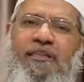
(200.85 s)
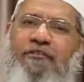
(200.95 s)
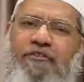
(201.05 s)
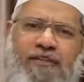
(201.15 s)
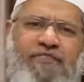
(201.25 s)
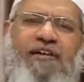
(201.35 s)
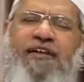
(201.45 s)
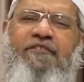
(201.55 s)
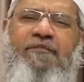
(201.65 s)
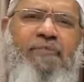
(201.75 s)
there was fatwa
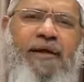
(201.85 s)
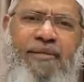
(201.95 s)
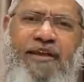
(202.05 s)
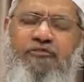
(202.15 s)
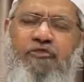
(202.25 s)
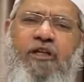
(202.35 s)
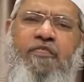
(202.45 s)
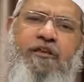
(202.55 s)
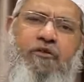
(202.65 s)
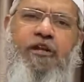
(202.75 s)
given by many
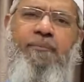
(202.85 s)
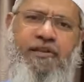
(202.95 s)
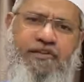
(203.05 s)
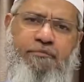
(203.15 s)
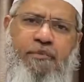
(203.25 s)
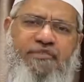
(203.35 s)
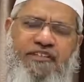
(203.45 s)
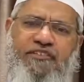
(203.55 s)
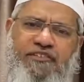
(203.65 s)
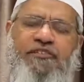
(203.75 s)
scholars, including by Sheikh
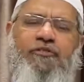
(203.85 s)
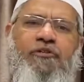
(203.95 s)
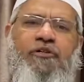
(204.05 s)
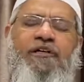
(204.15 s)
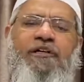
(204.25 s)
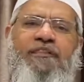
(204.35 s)
Muhammad Hassan Dadu,